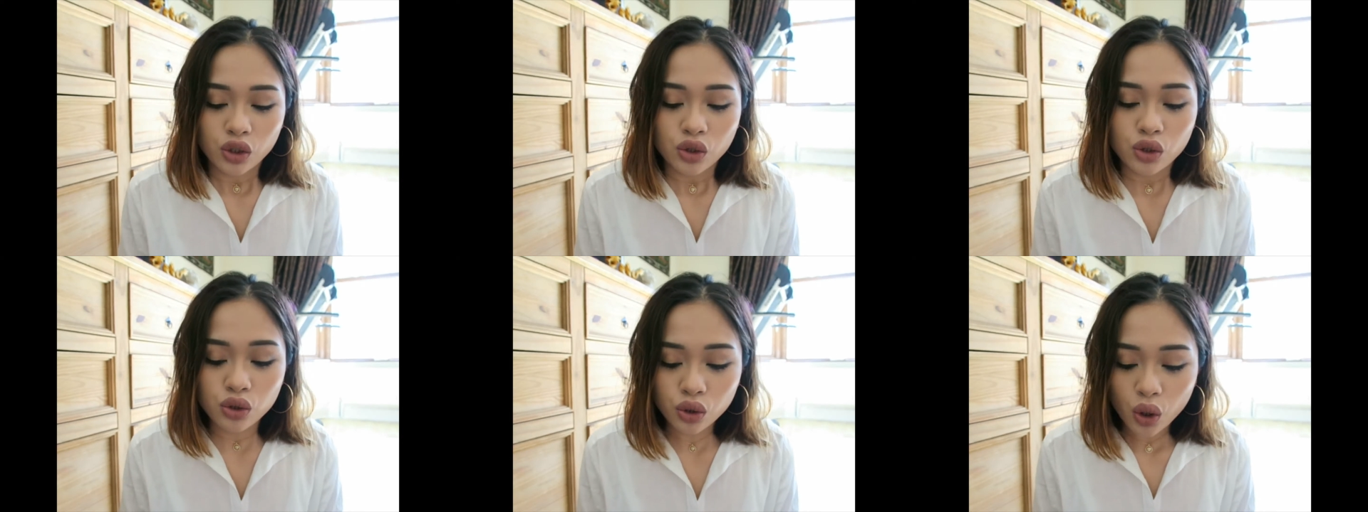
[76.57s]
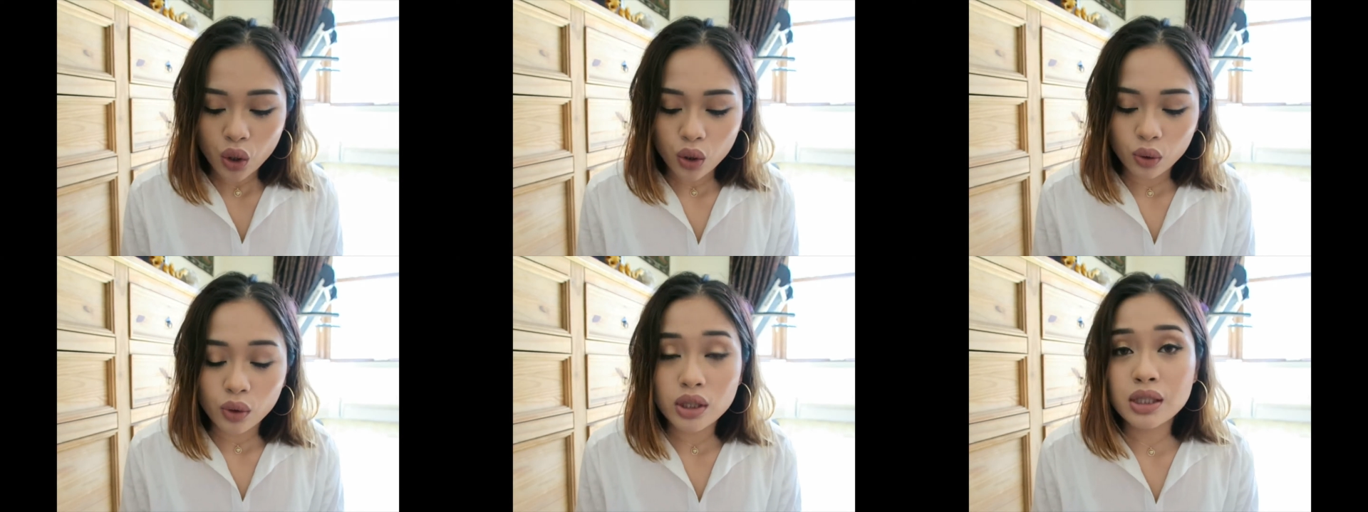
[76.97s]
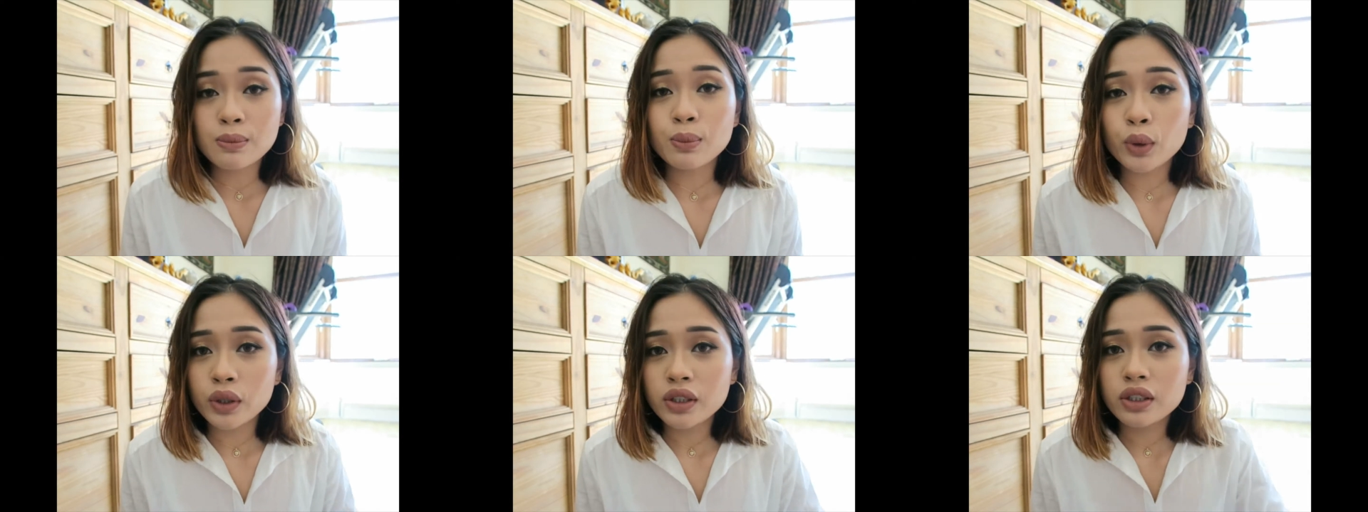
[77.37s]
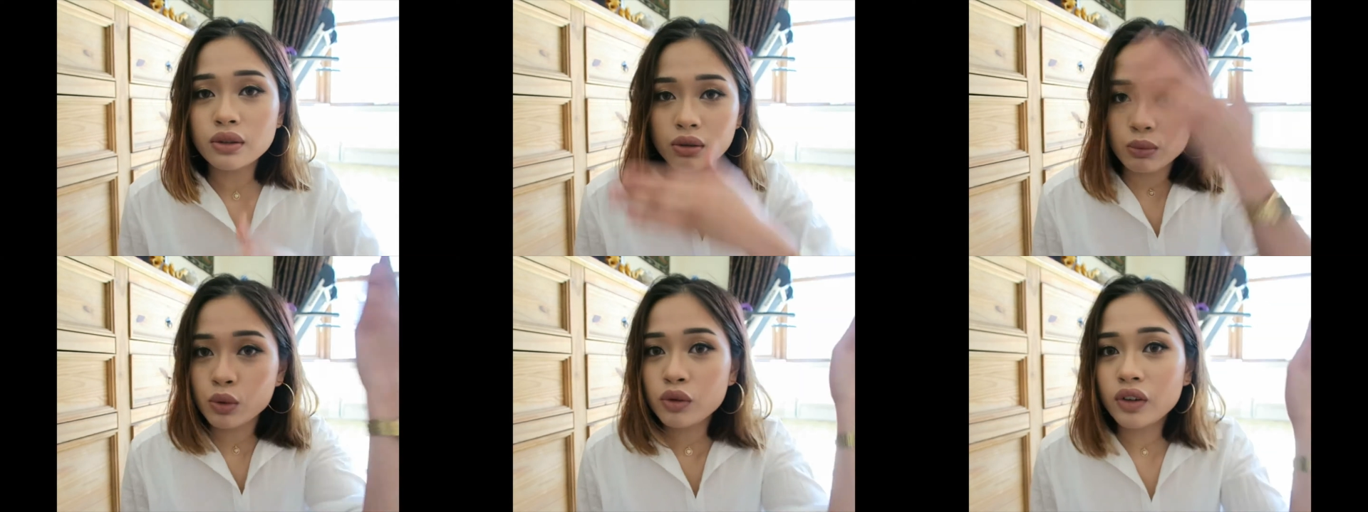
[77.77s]
So it's important to
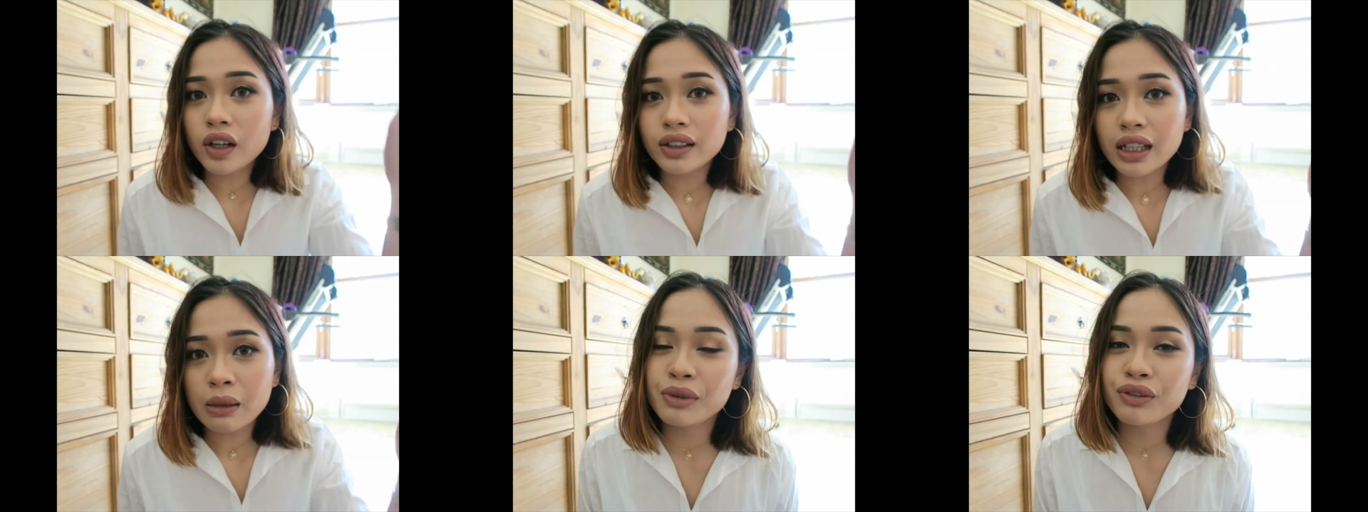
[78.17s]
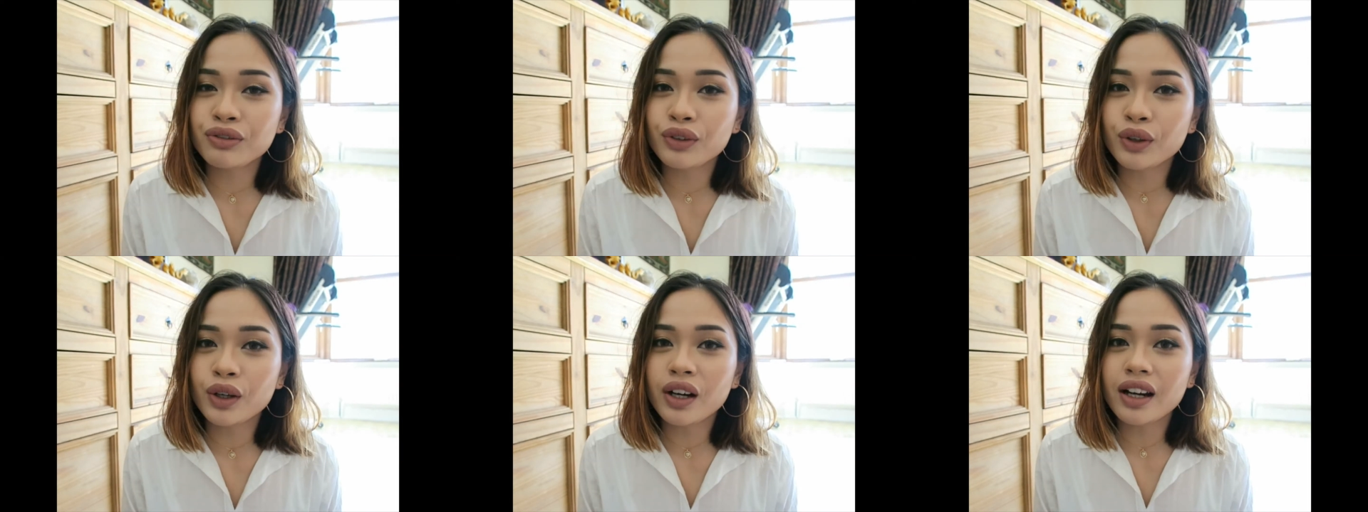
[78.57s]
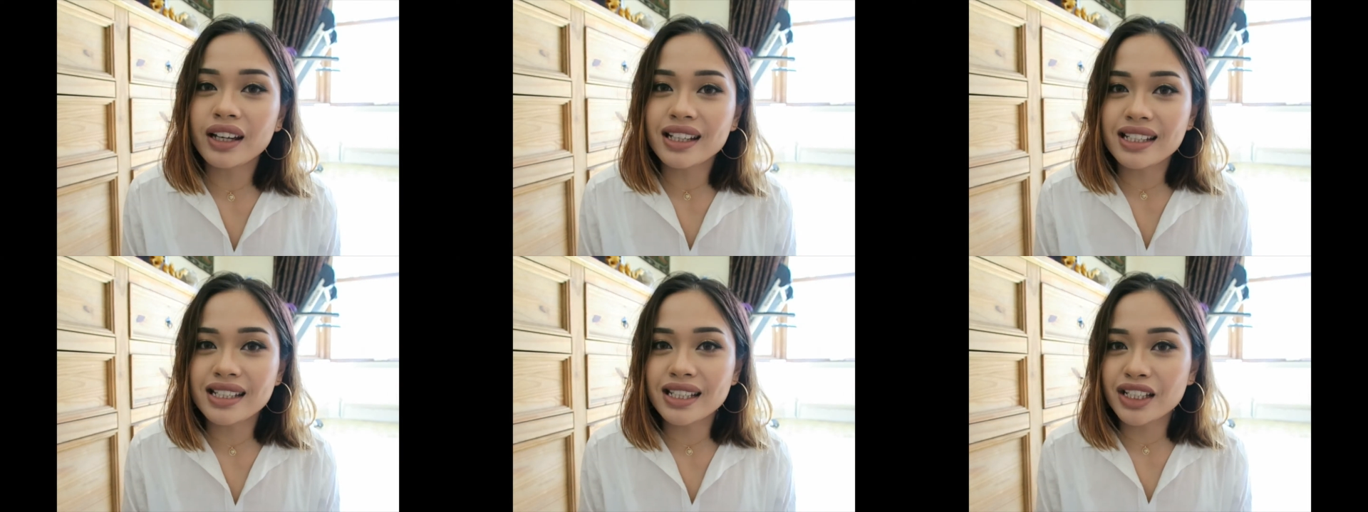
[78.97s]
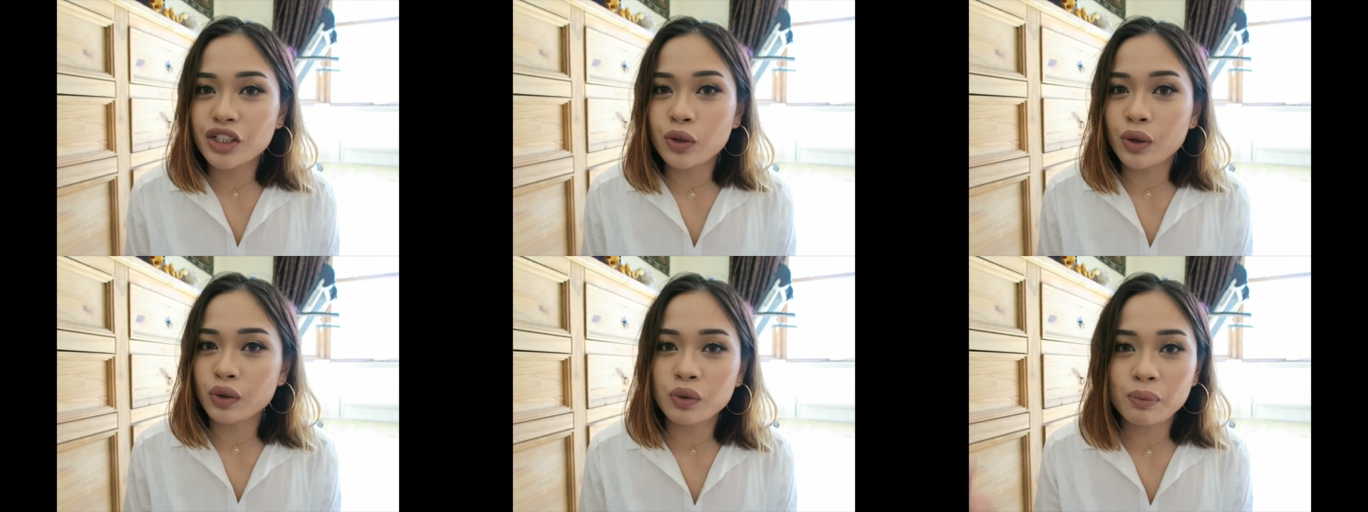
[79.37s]
remove all that before I
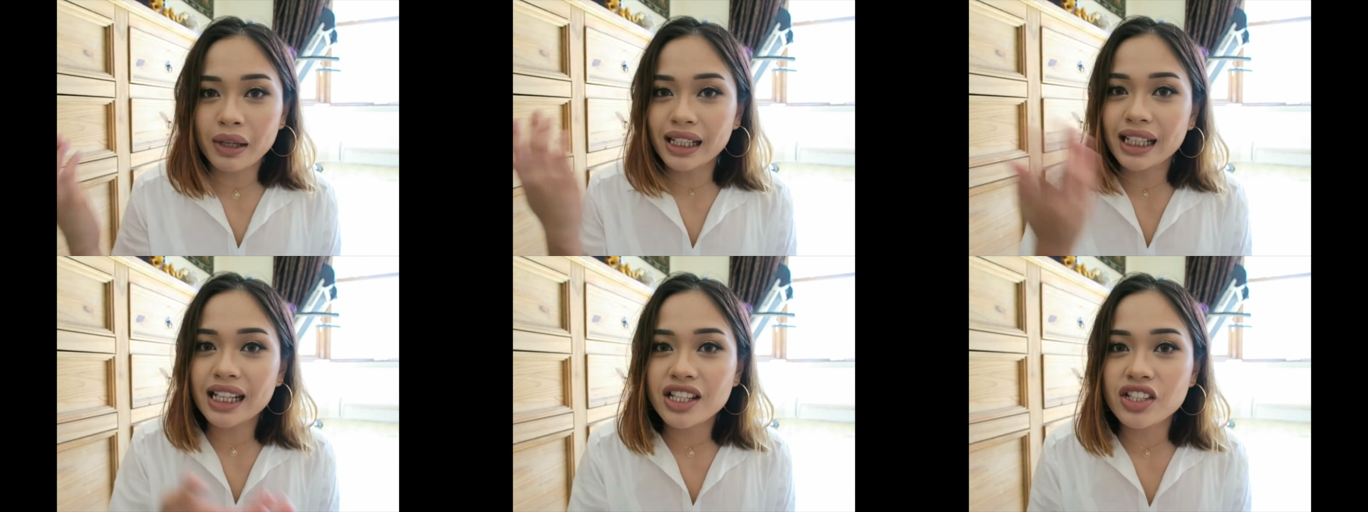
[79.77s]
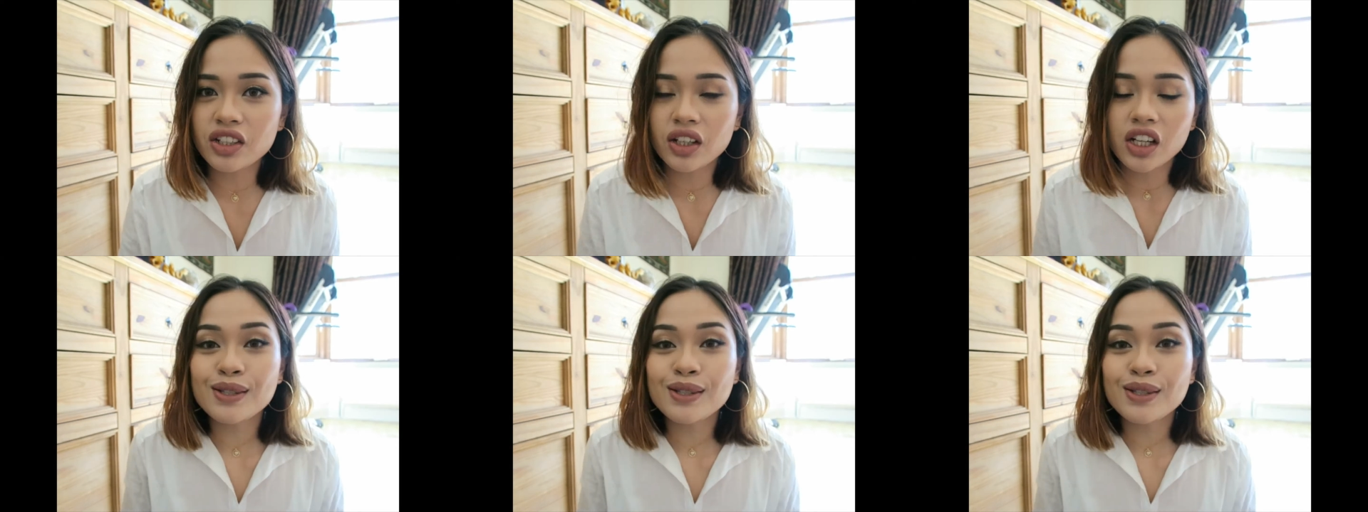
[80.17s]
continue on with my cleanser.